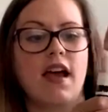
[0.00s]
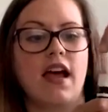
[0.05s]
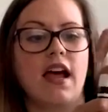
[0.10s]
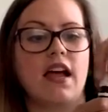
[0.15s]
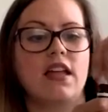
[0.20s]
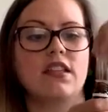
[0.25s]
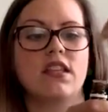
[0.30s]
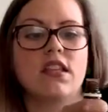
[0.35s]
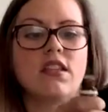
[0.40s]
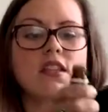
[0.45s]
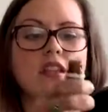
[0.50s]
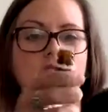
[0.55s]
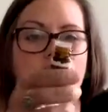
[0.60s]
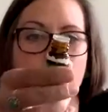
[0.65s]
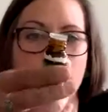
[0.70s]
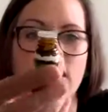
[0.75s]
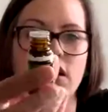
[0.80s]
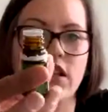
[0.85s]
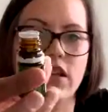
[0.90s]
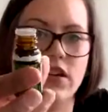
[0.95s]
And then
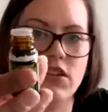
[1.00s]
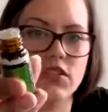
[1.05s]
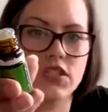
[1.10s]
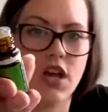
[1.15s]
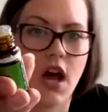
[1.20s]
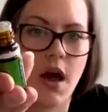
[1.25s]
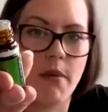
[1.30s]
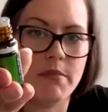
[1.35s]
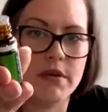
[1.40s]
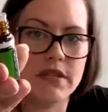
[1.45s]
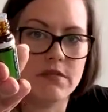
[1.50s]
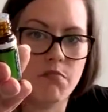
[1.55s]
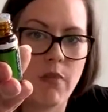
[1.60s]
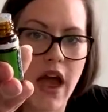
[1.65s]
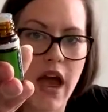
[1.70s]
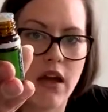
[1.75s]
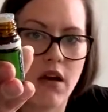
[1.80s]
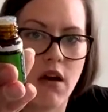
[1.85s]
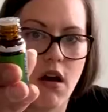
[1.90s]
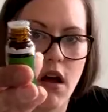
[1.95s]
look, your little top is
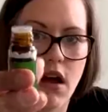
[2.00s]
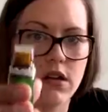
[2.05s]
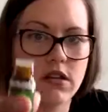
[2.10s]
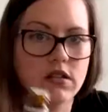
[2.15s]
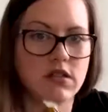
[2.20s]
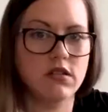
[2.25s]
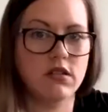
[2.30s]
back on.